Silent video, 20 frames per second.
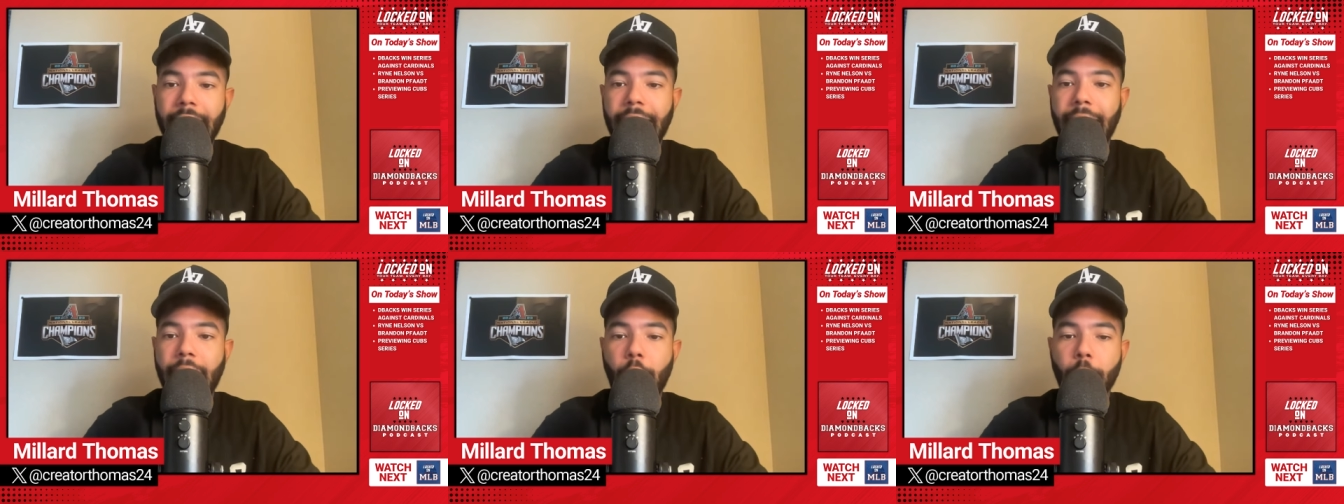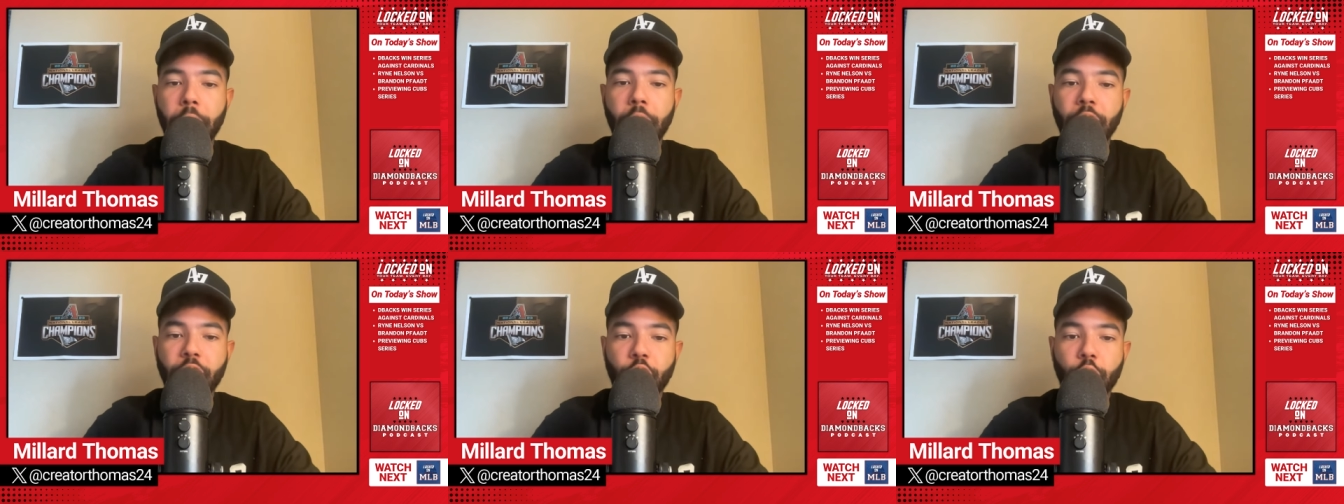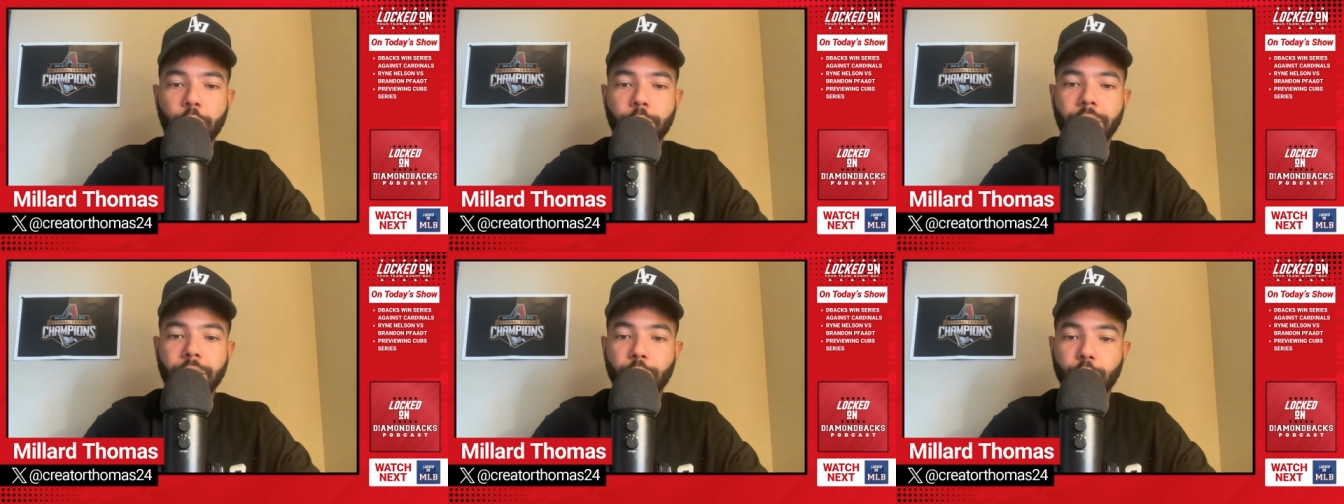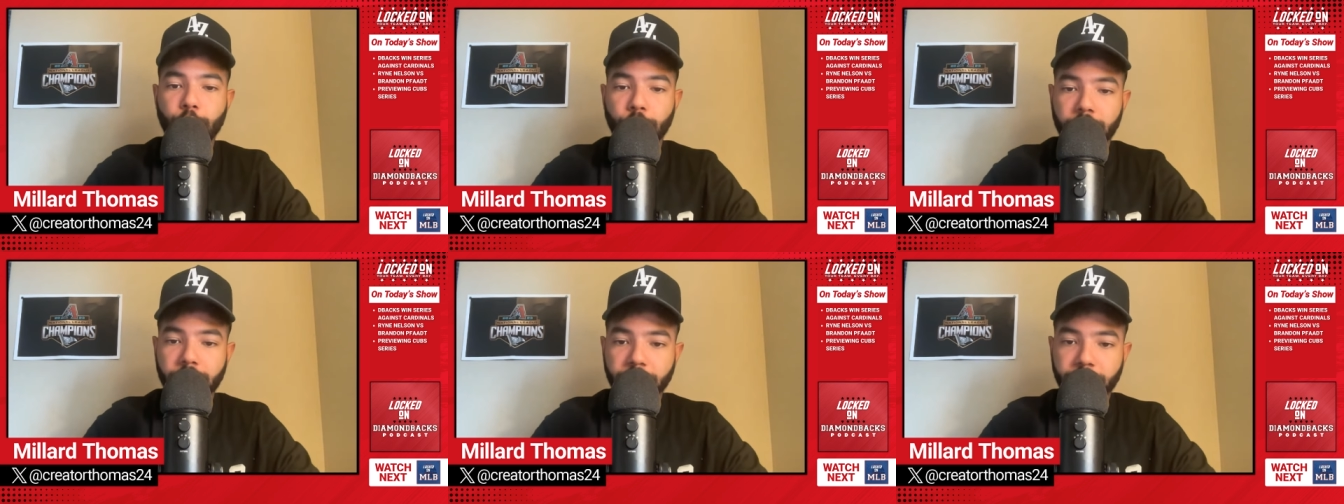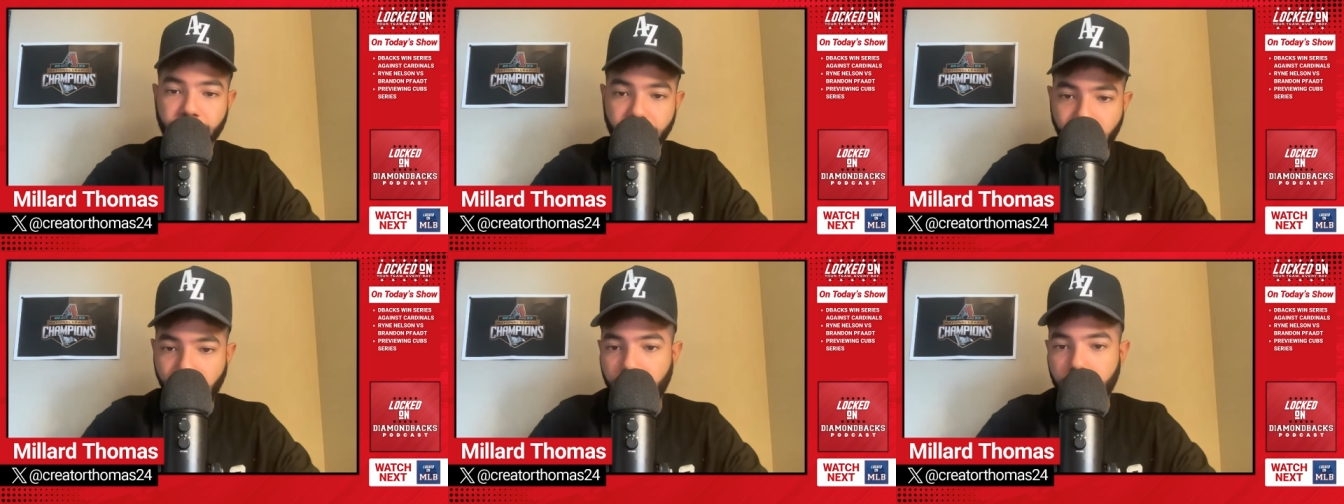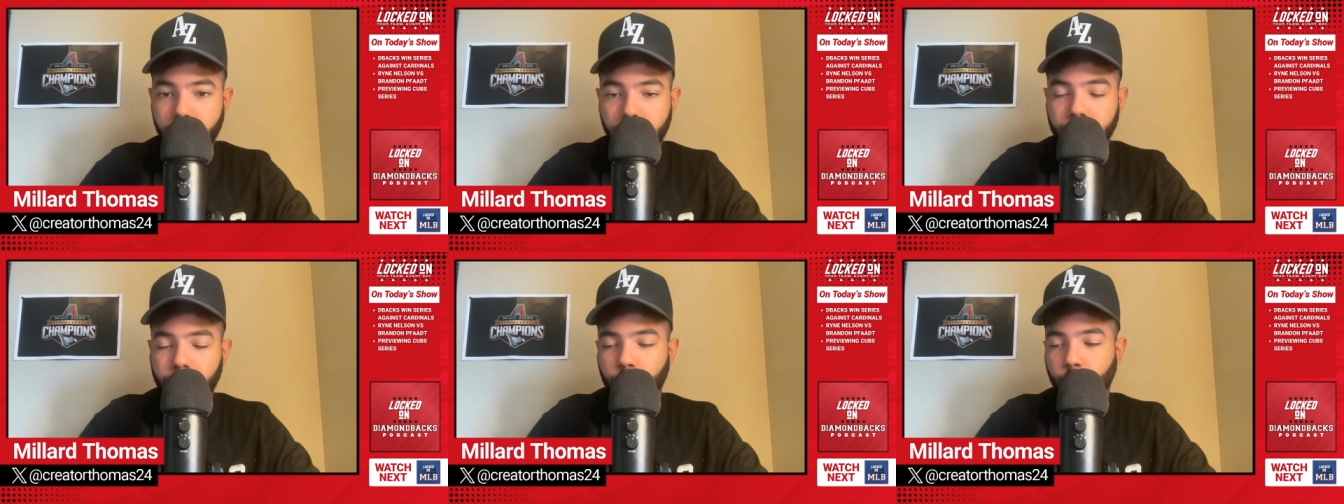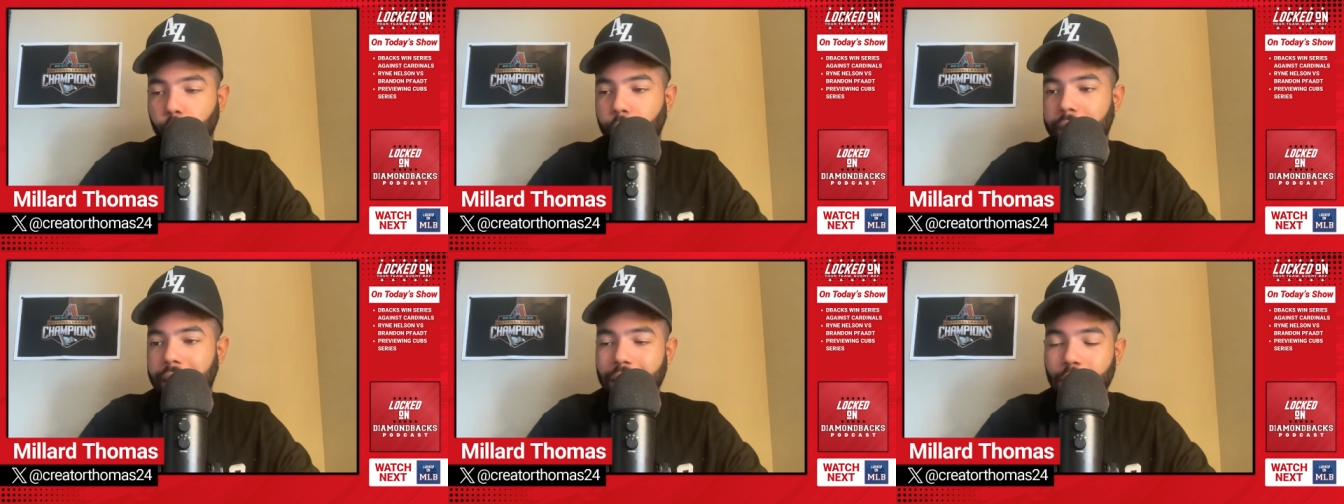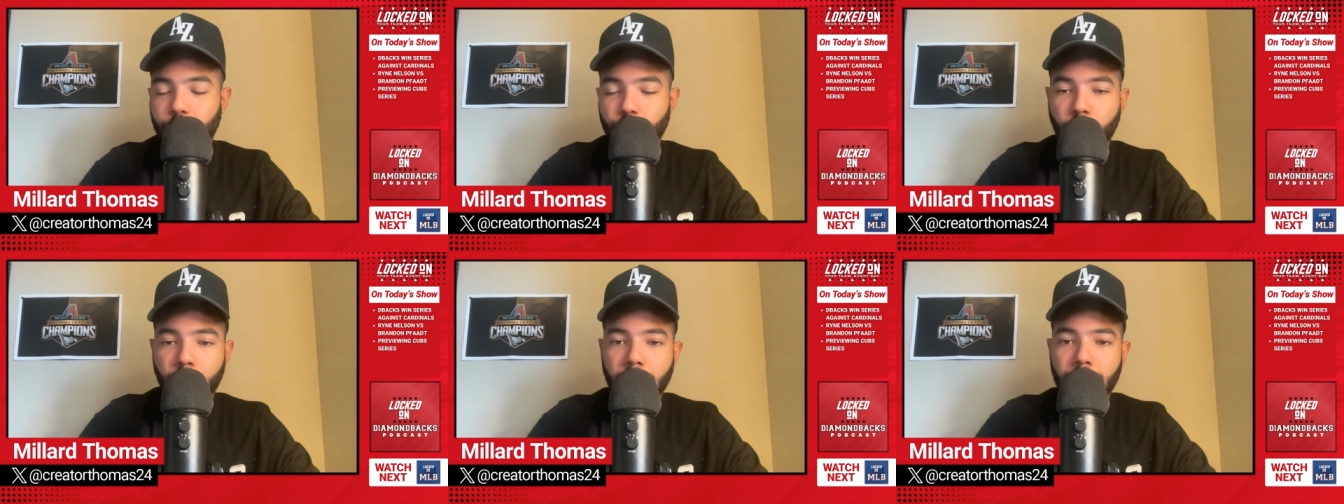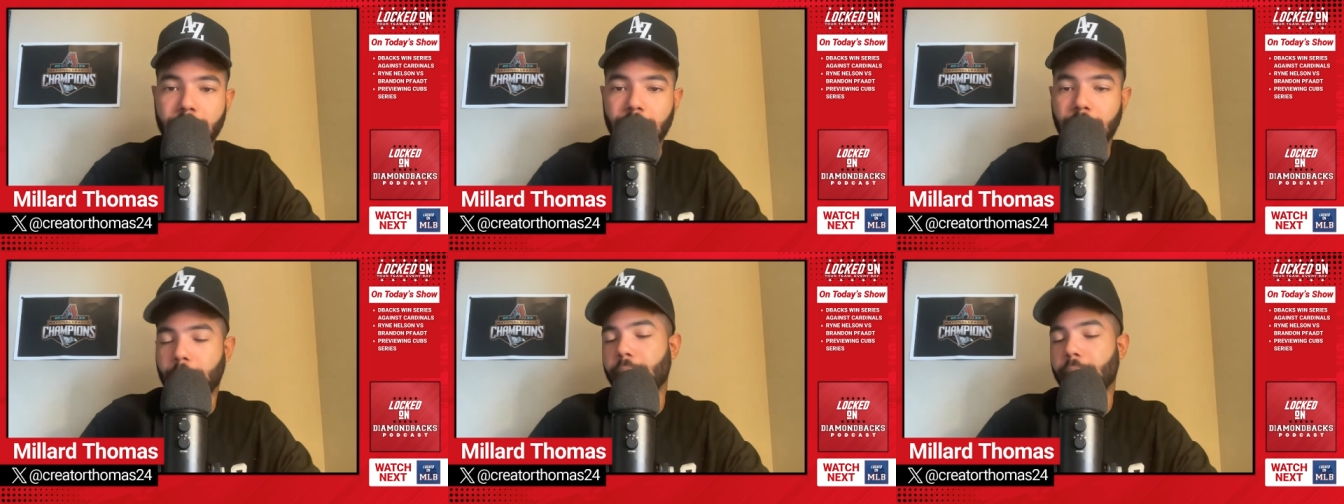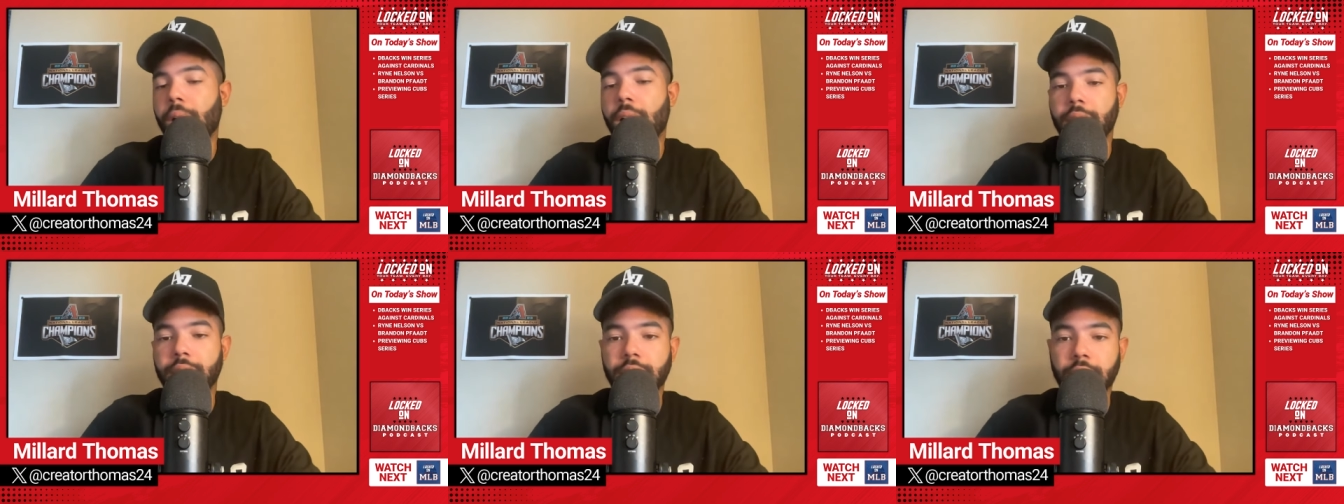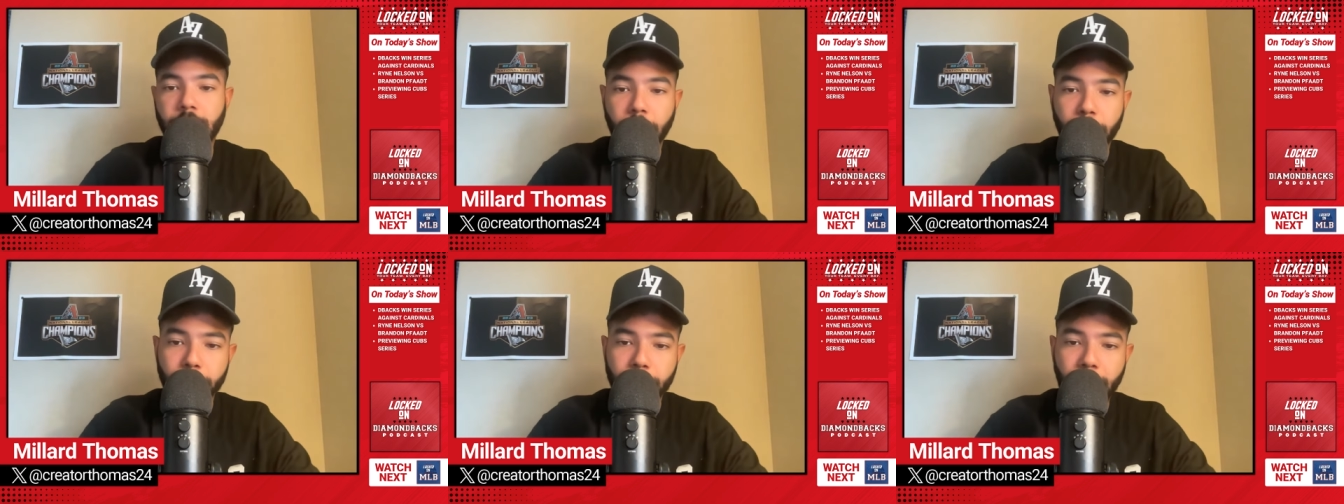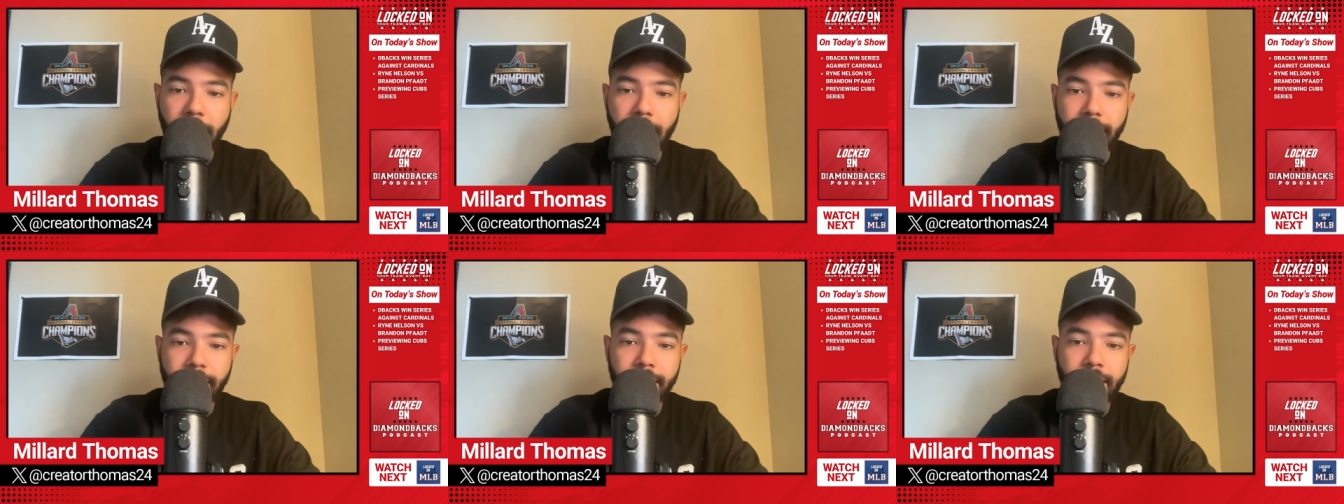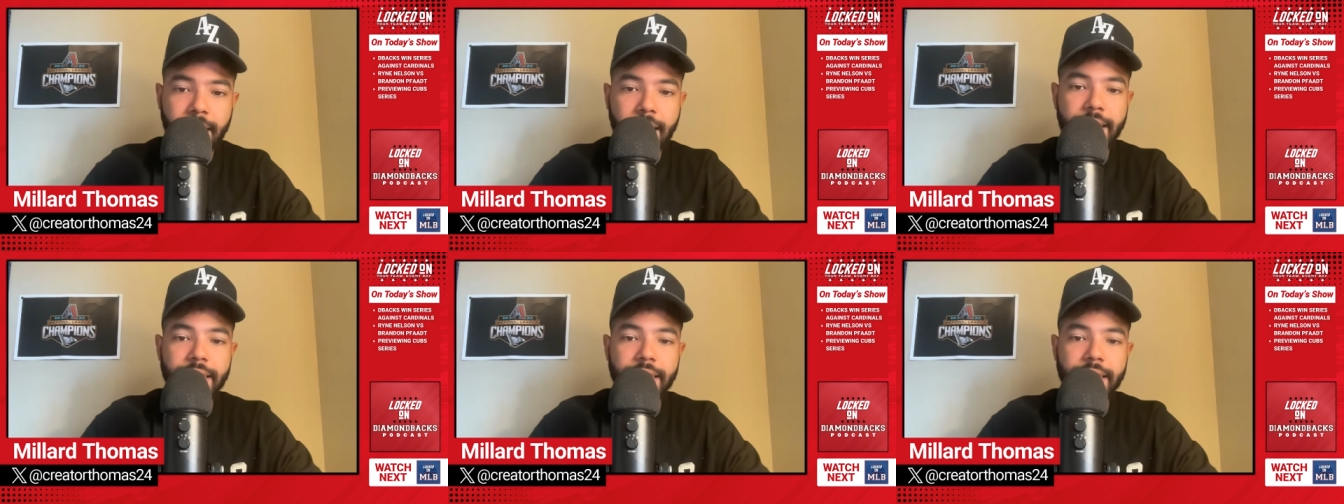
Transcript: outperforming Brandon Pfaadt until Erod and Monty come back,